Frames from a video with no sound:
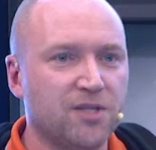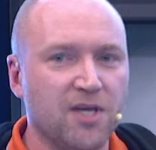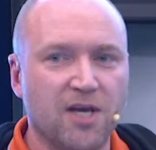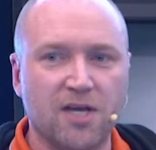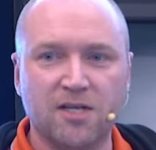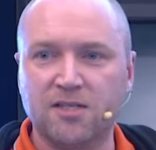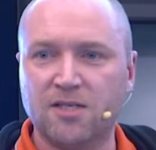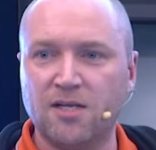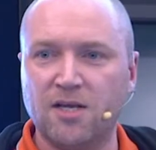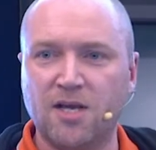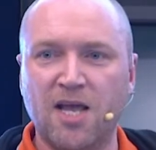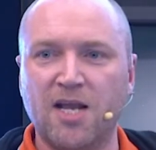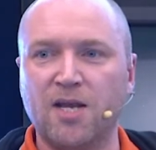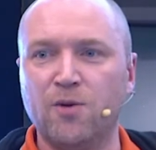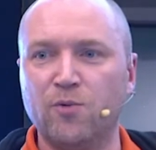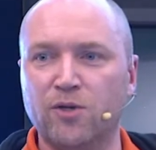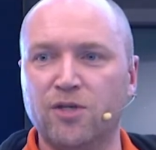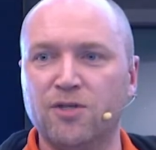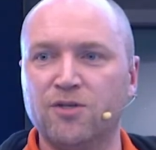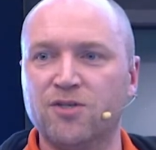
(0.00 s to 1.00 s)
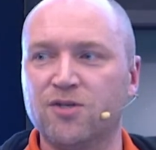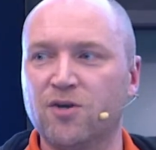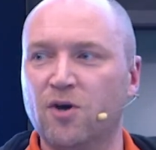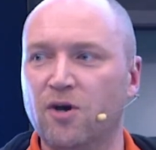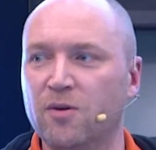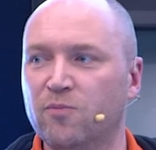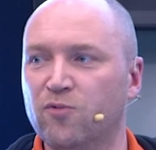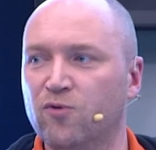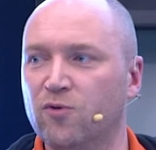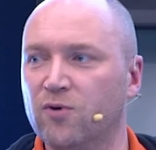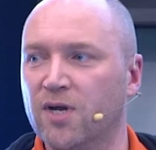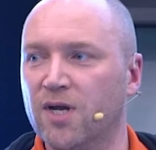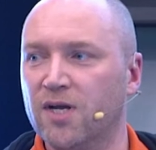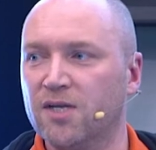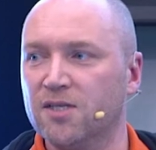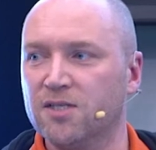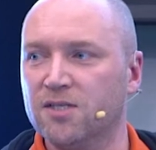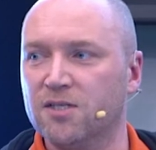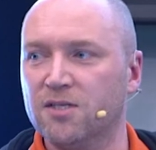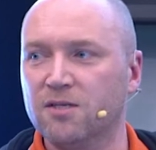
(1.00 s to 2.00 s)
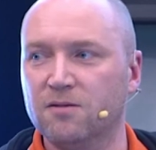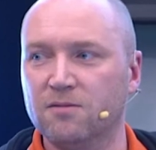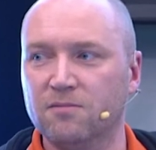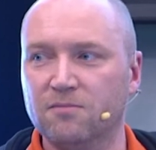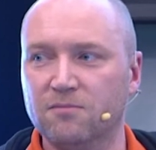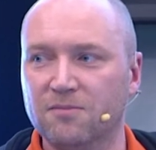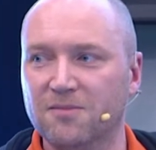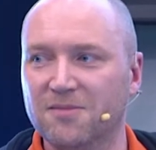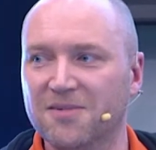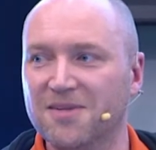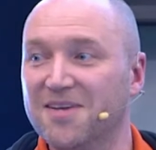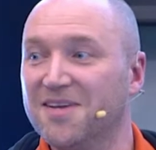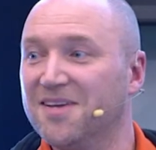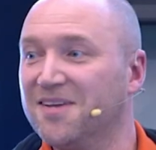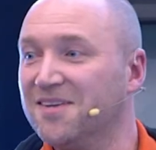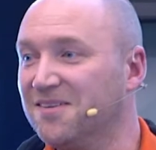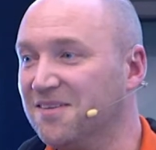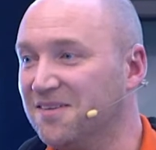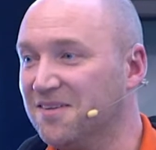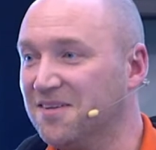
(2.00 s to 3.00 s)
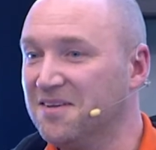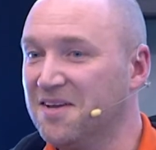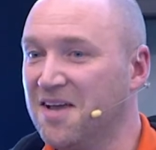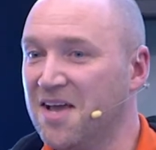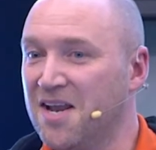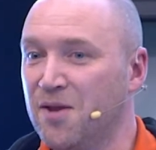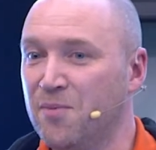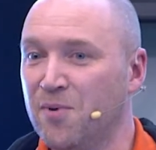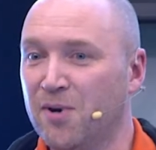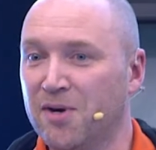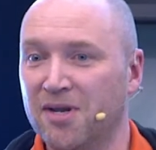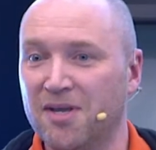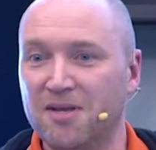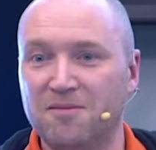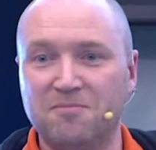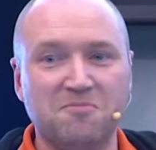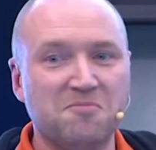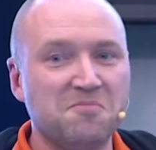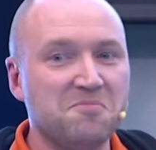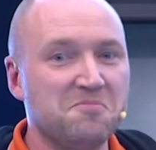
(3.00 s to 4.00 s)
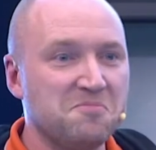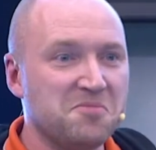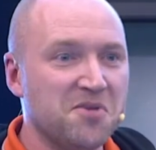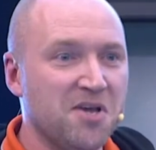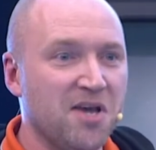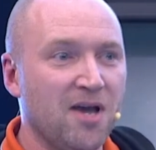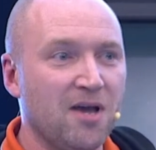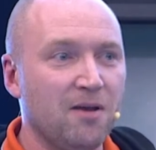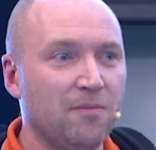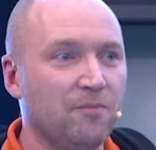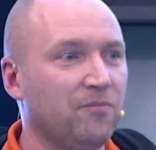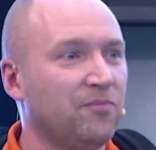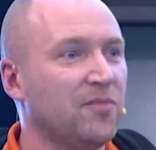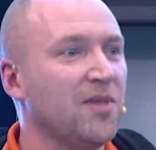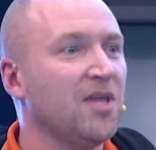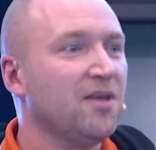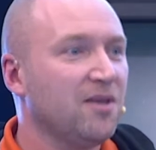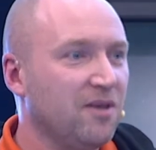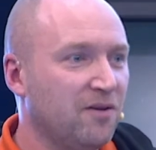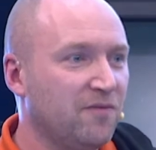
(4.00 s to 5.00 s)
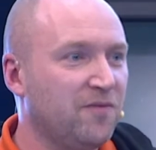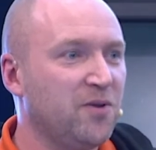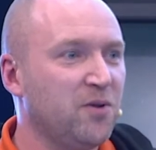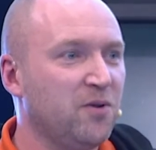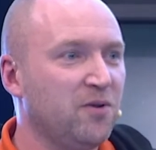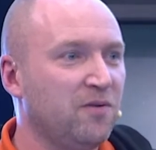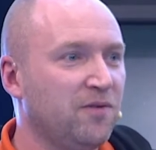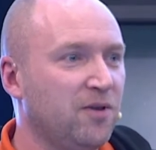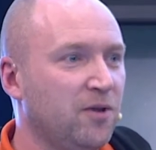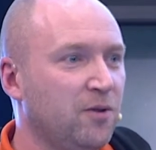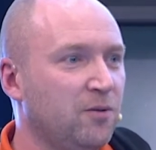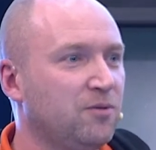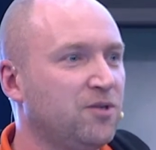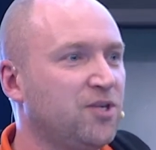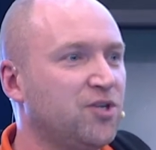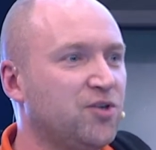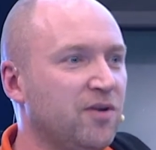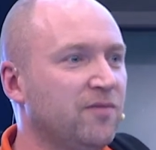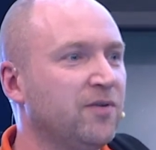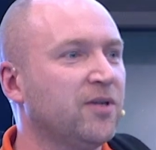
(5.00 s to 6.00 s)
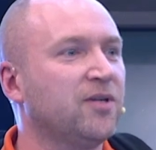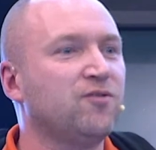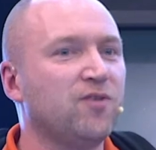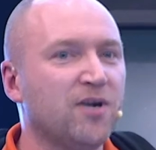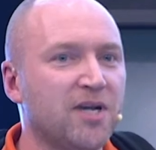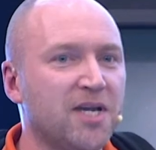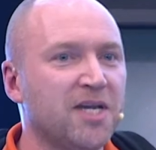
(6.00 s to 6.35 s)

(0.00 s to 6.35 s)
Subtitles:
that, has anyone used Skype broadcast? Anybody? Yeah? A few of you. Did you have a great